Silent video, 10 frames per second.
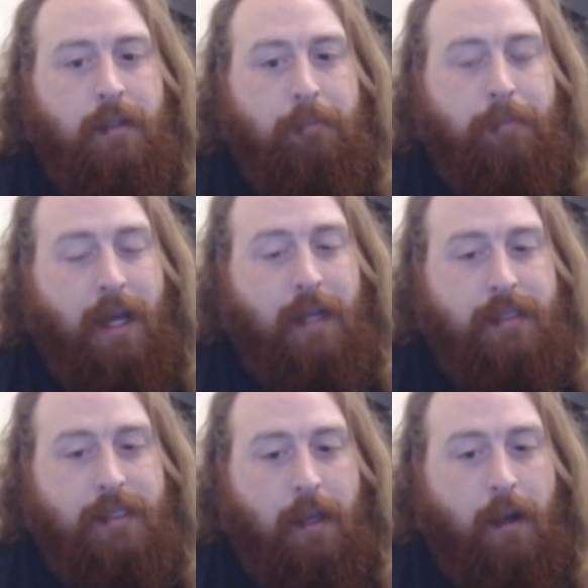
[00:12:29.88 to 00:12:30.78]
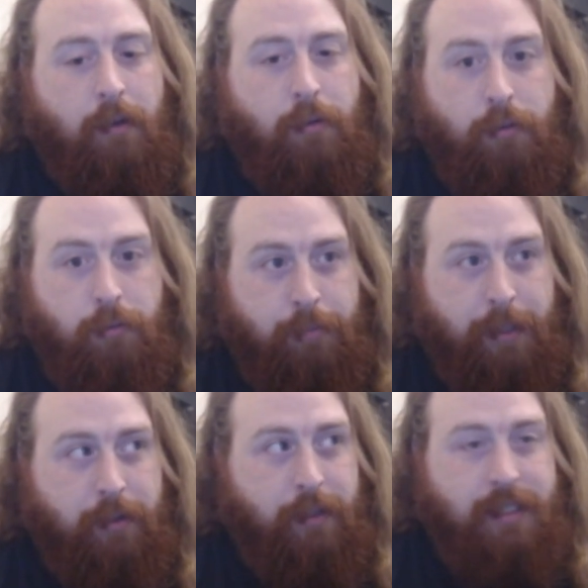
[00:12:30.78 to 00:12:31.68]
But I will be
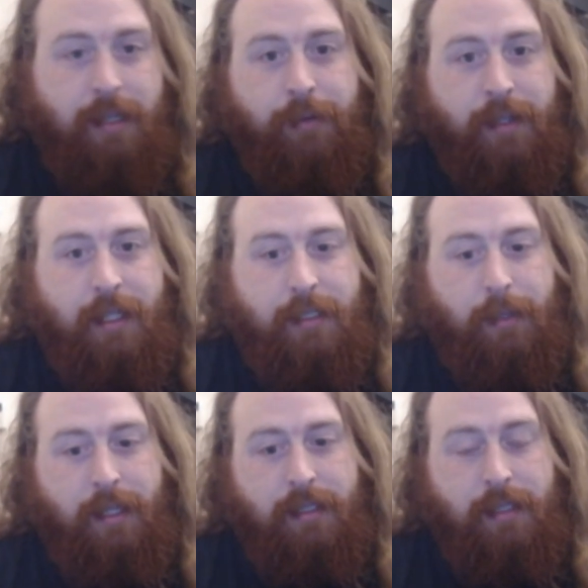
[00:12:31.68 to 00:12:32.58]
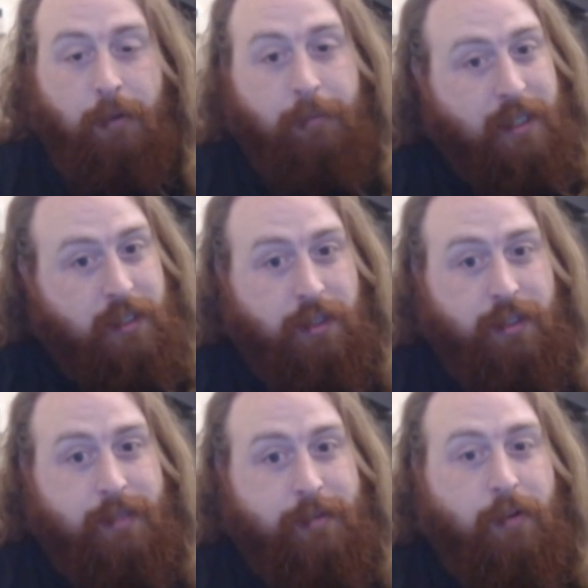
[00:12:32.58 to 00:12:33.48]
doing something next week, so make sure you
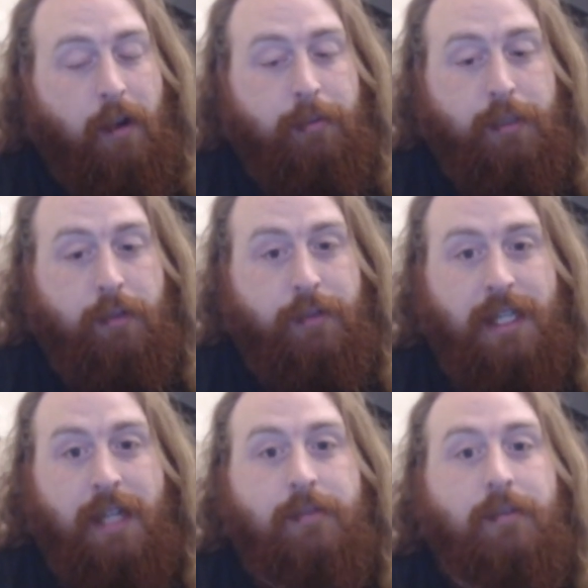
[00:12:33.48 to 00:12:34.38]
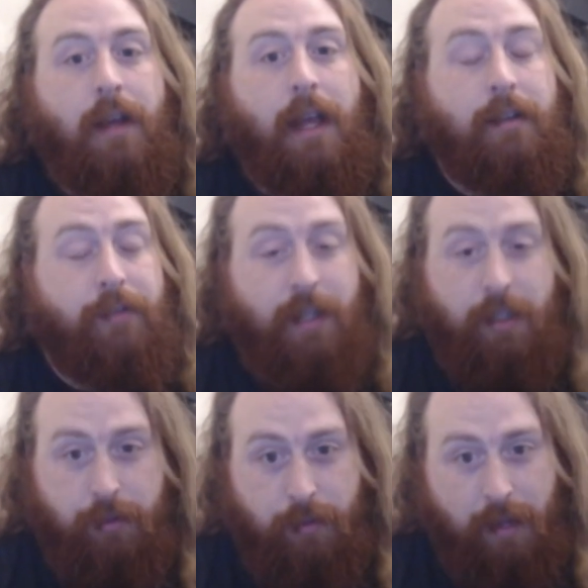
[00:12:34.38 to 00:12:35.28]
subscribe to the channel, and thank
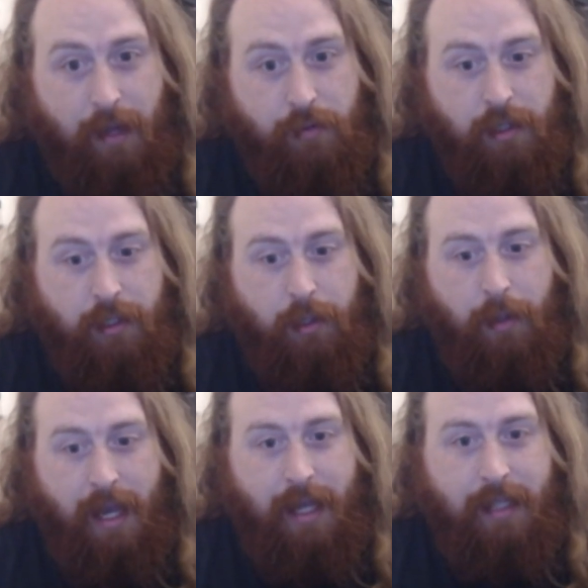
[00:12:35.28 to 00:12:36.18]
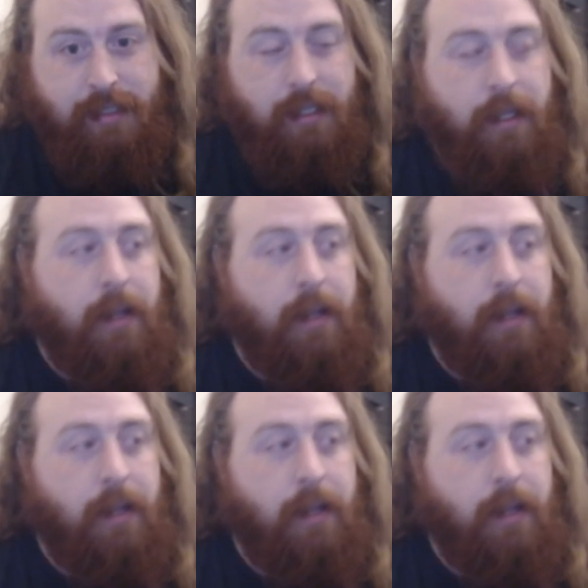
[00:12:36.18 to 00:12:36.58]
you to everyone who has.